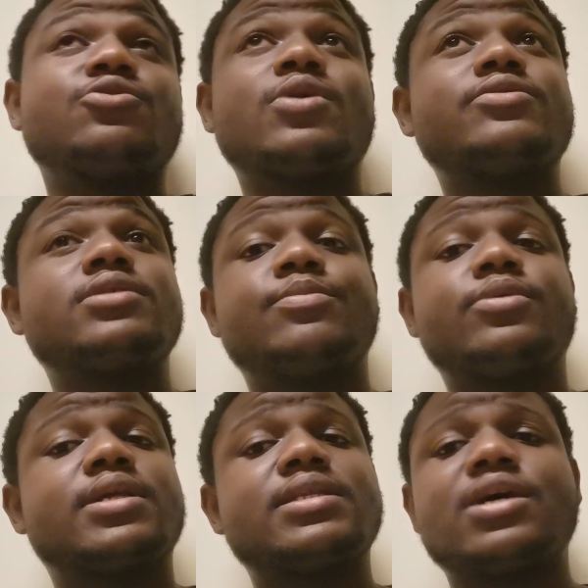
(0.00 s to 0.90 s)
don't know how
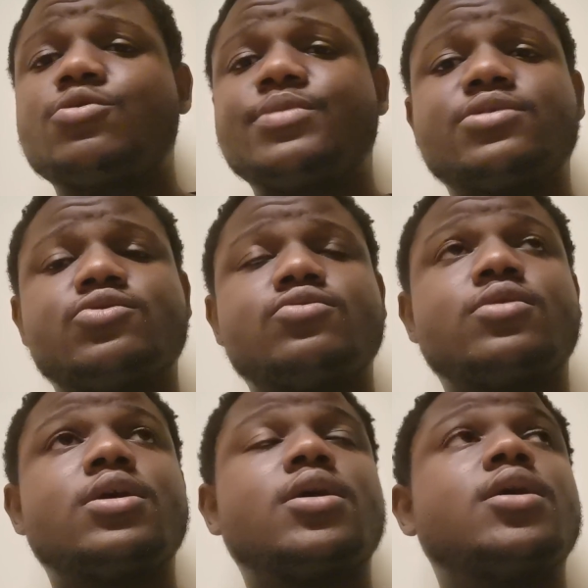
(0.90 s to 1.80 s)
important that will be to
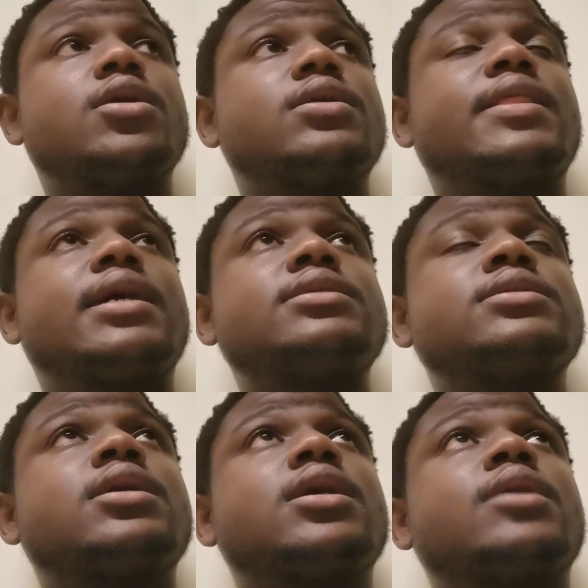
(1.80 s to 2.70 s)
that.